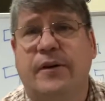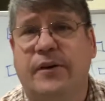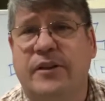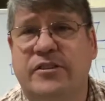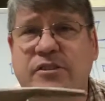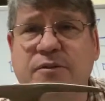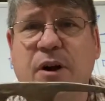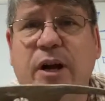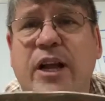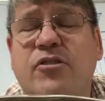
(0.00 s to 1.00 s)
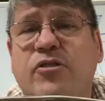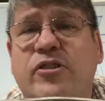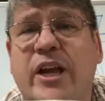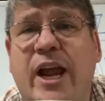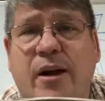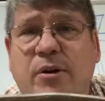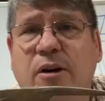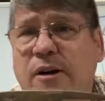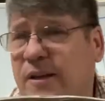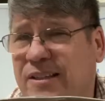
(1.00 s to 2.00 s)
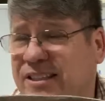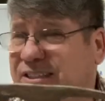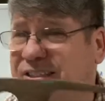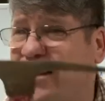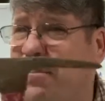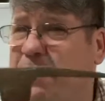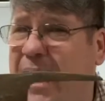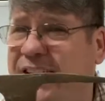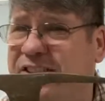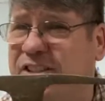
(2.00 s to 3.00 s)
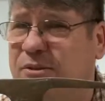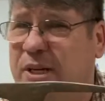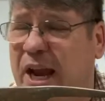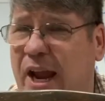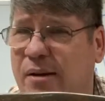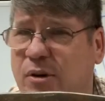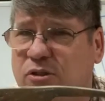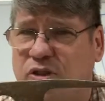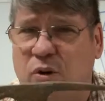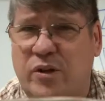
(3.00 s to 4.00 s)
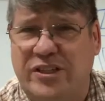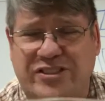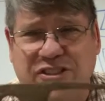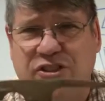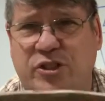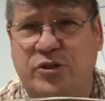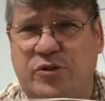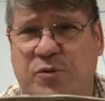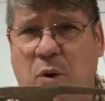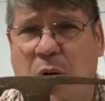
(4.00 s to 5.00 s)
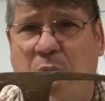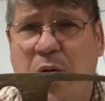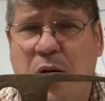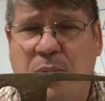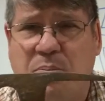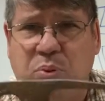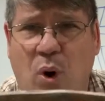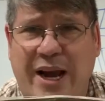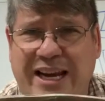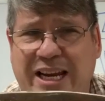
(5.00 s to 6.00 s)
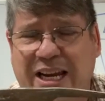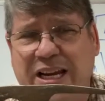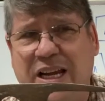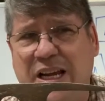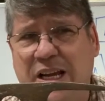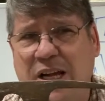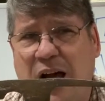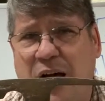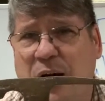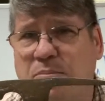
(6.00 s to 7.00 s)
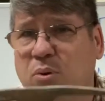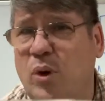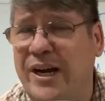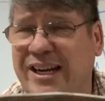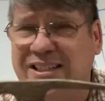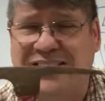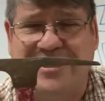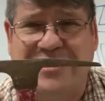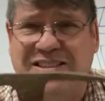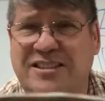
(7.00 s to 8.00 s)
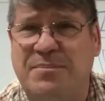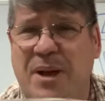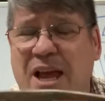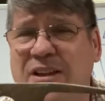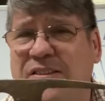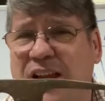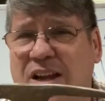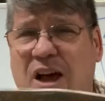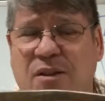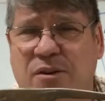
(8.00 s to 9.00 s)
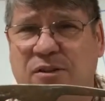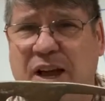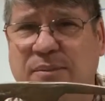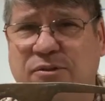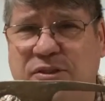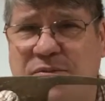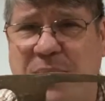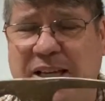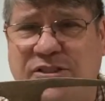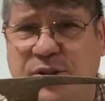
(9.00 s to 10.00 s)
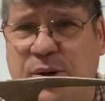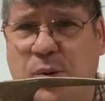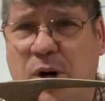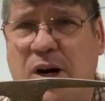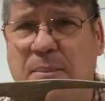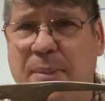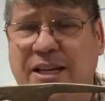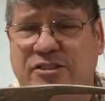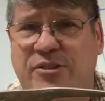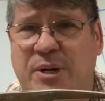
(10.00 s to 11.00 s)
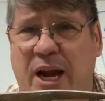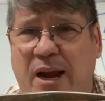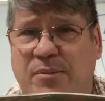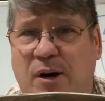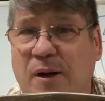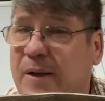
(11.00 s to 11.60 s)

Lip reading: This is a very interesting hammer. This is a masonry hammer. So this is used for breaking bricks and cement and other types of masonry work, a masonry hammer.